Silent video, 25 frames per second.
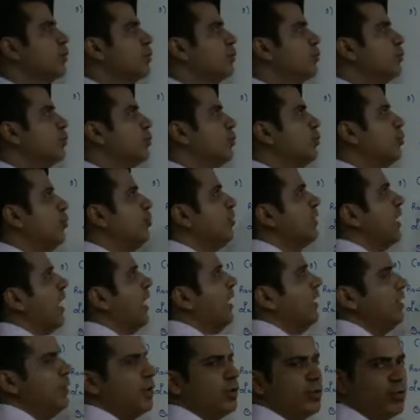To do
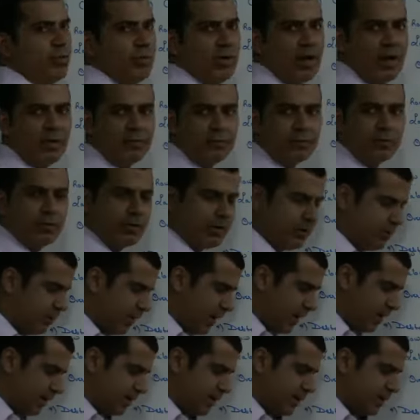that, you will have to
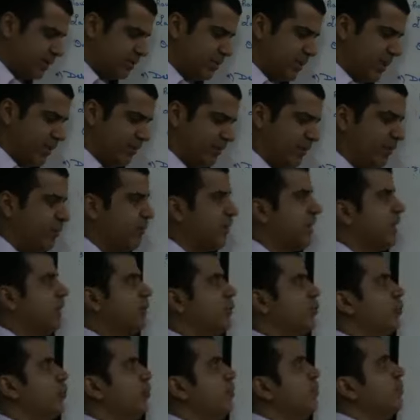divide this by
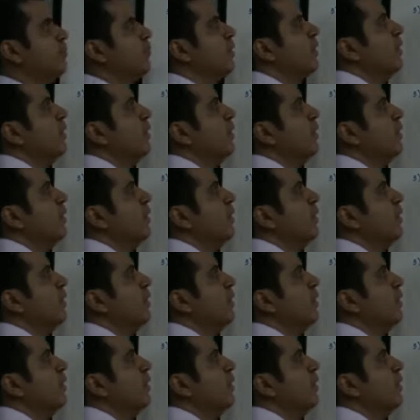52.